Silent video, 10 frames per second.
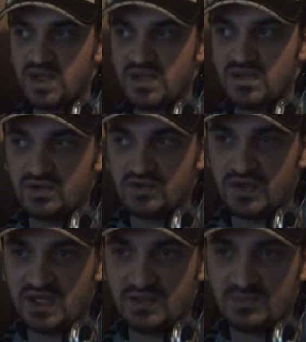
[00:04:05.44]
Once you enter,
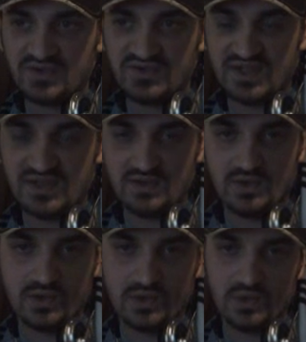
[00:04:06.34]
you're greeted by
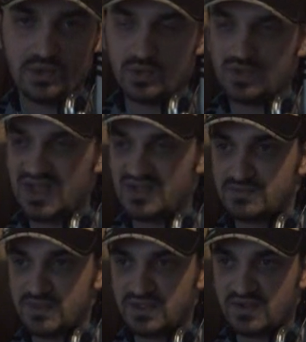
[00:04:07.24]
seeing a Gaul
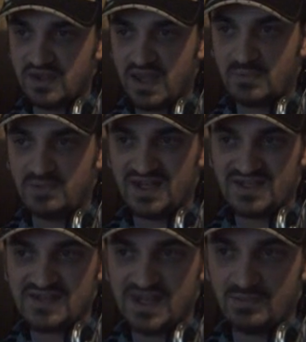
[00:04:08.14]
called Desmond
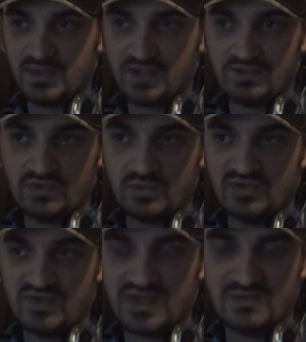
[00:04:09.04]
being attacked by a
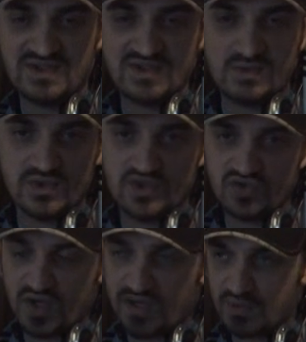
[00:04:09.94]
group of enemies
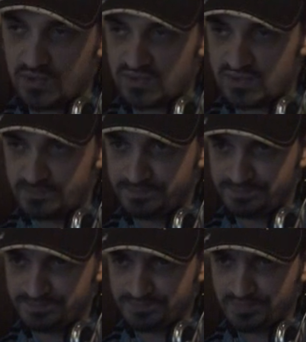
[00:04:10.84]
known as
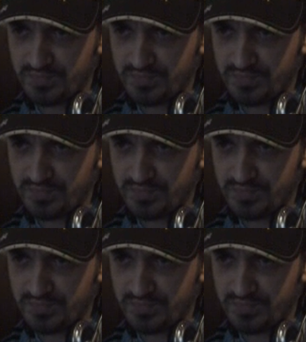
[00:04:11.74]
Tribals.